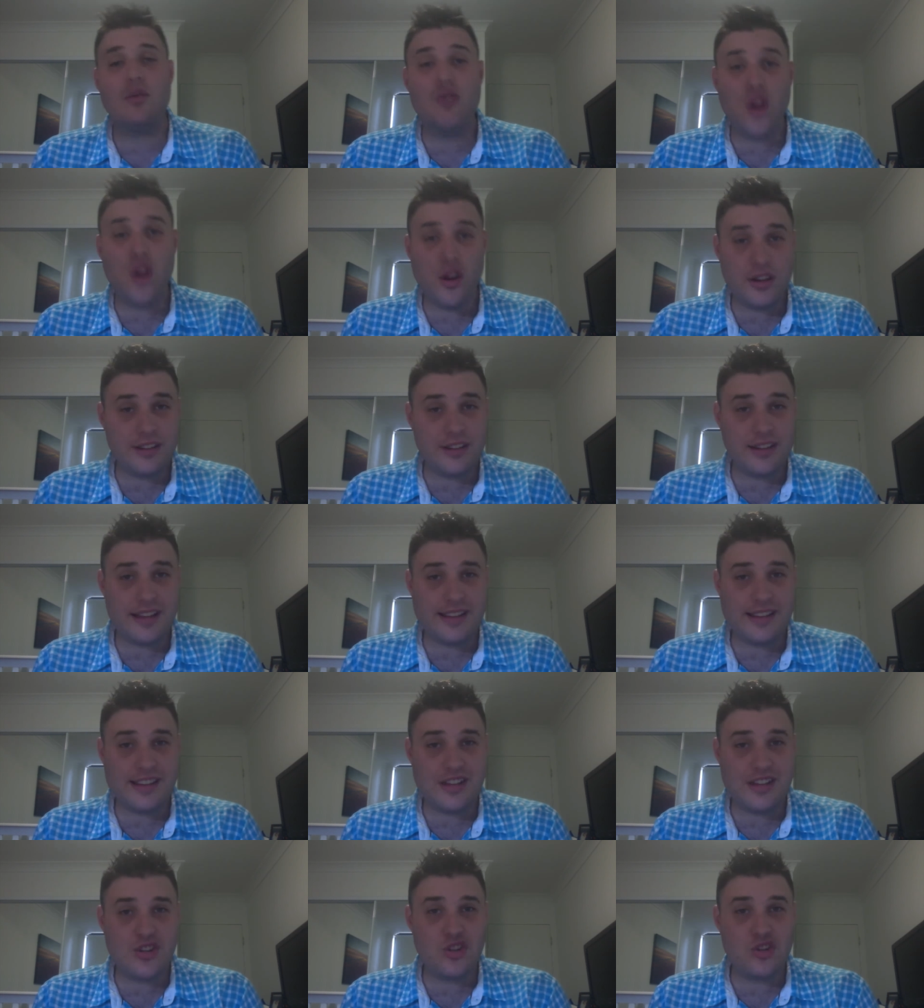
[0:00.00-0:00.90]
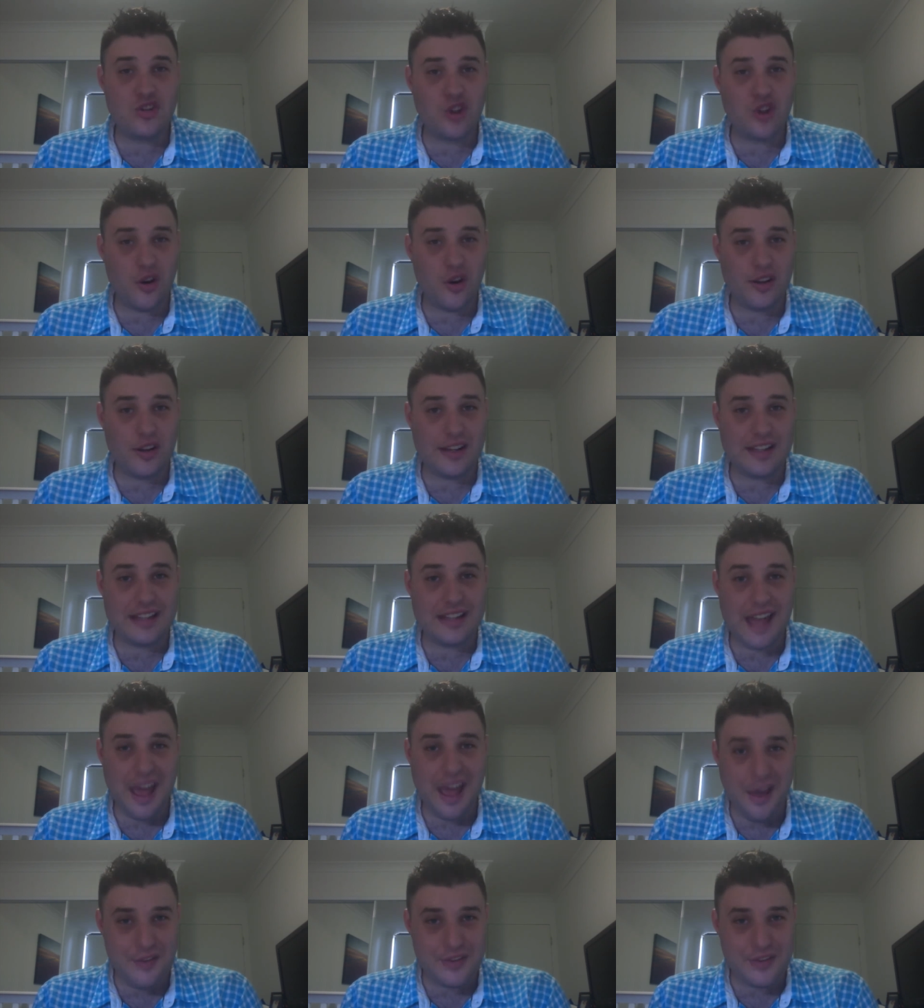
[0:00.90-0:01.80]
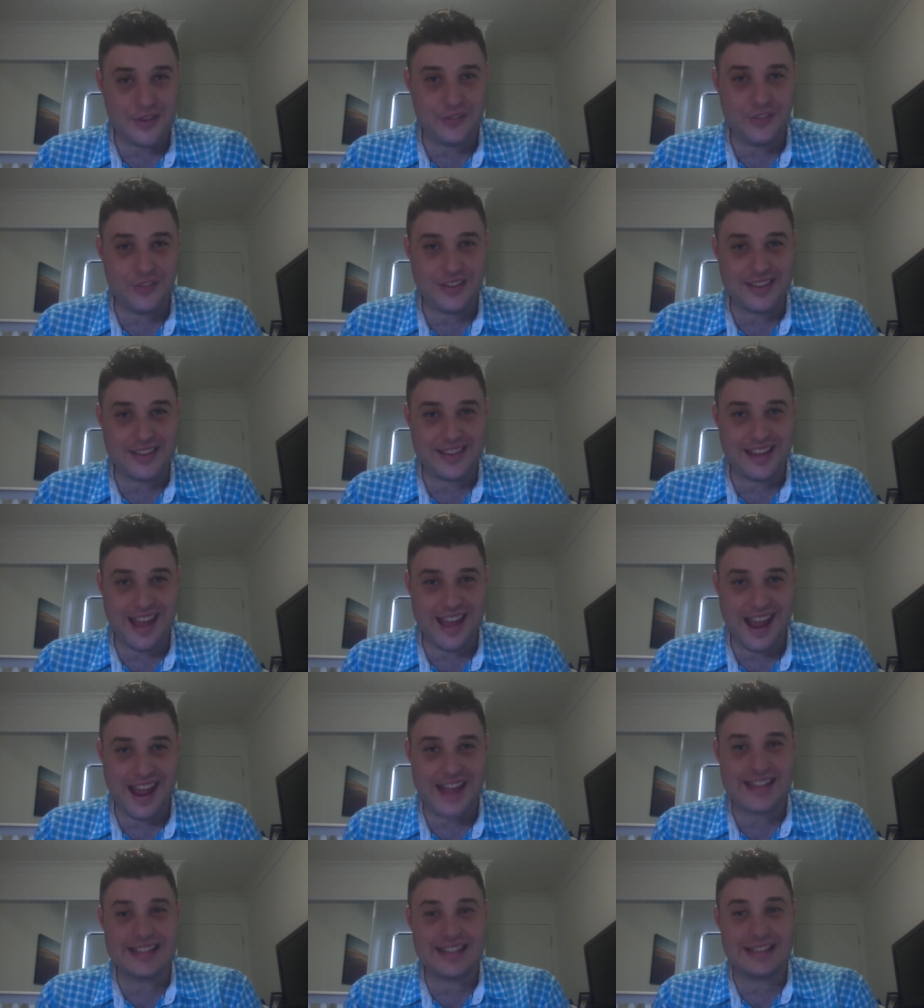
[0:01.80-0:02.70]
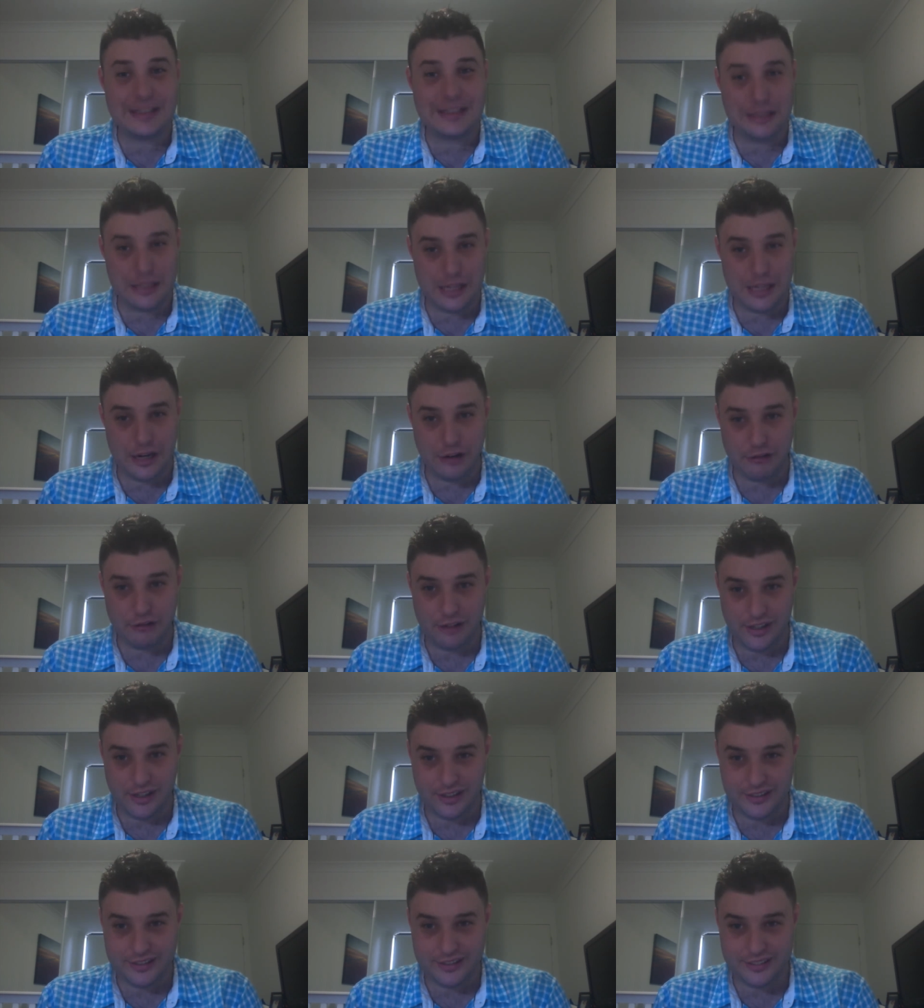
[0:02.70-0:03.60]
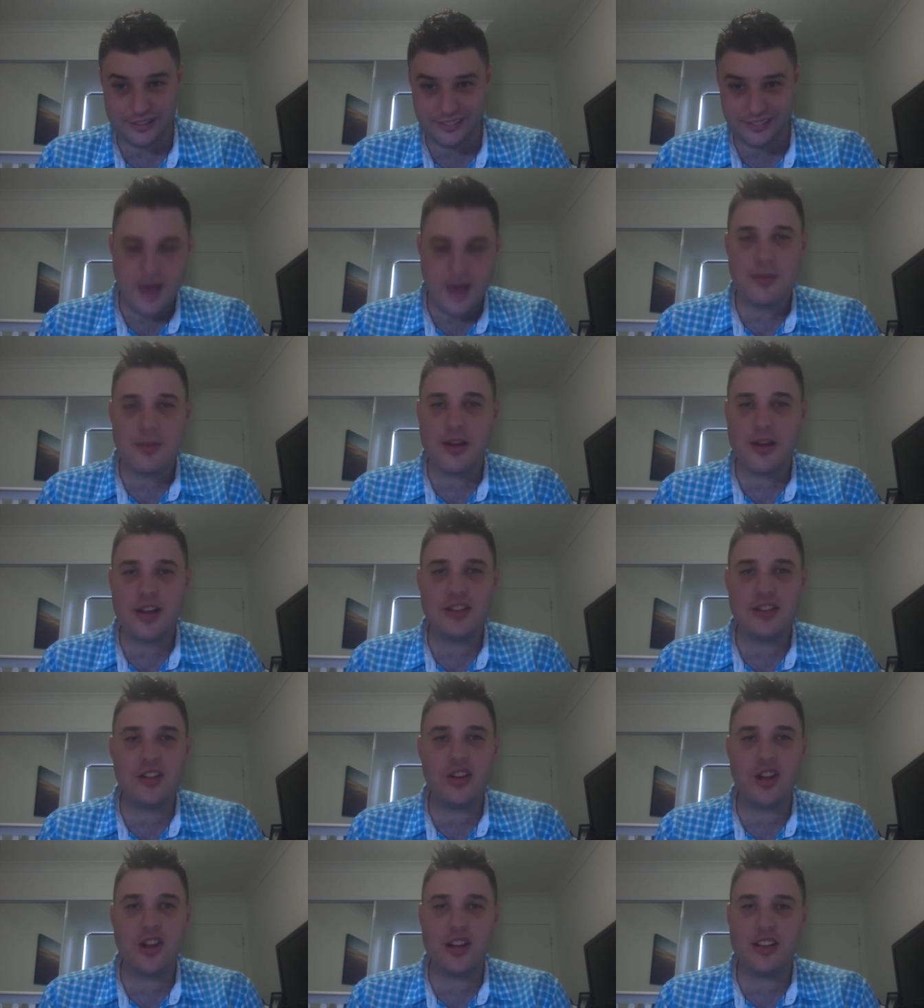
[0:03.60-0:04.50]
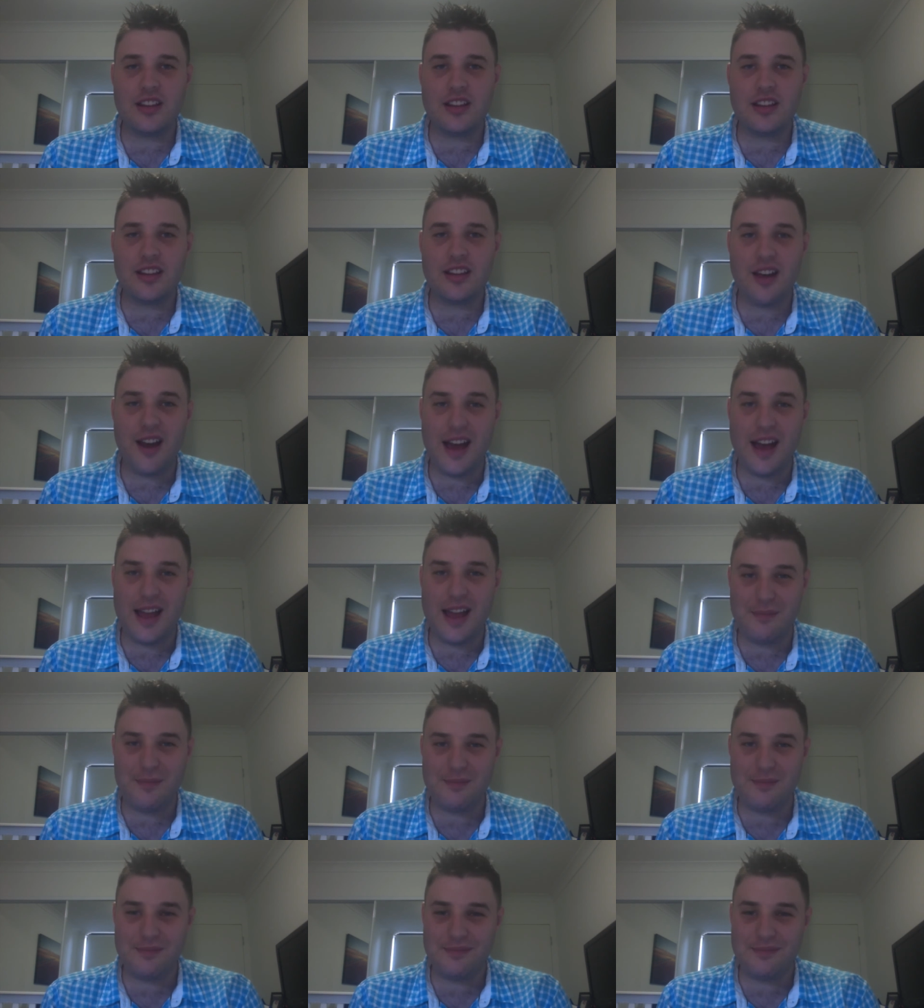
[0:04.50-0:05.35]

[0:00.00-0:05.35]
Notice I said you don't need to have sophisticated lyrics because a lot of the time,